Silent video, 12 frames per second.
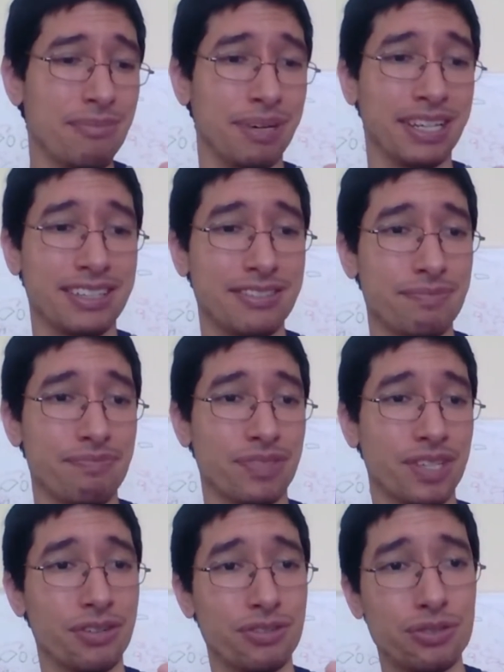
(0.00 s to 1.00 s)
But
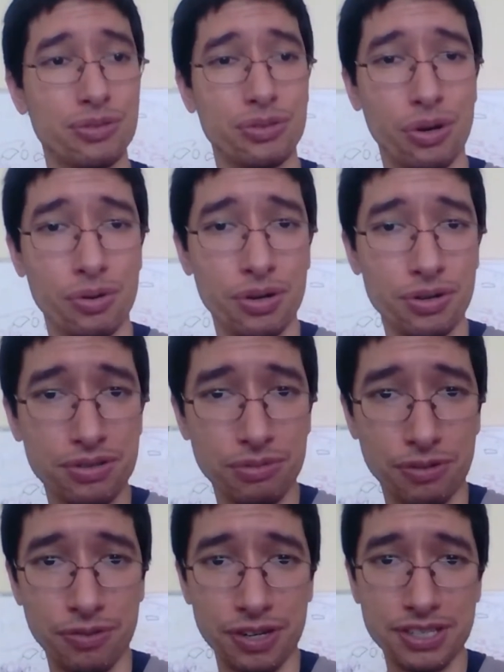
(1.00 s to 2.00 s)
you know, Tauros
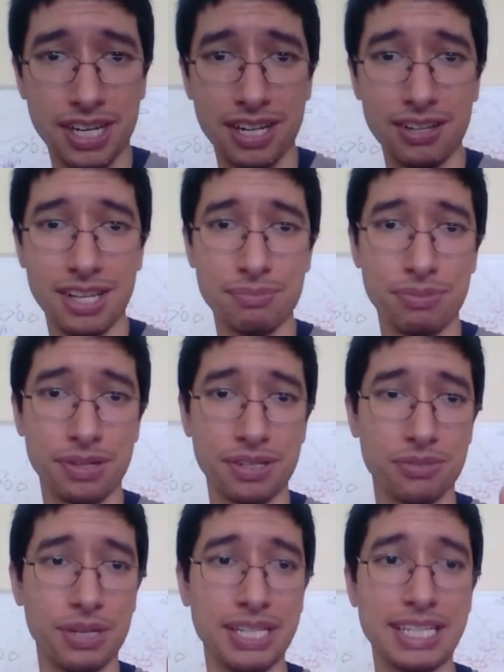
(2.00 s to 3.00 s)
Reverse Halot's pretty
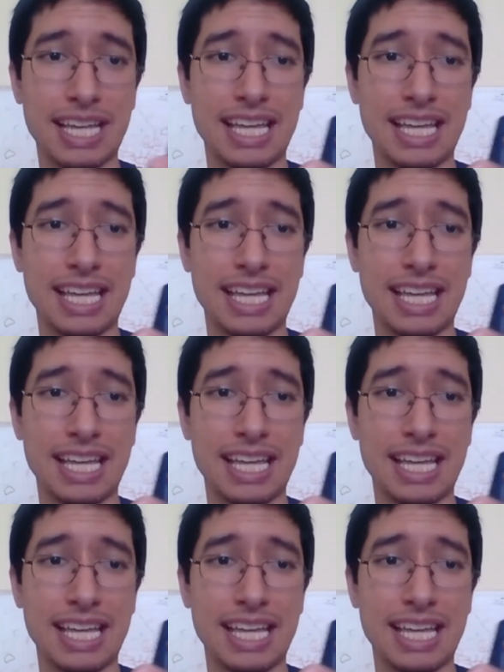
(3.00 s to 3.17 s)
sweet.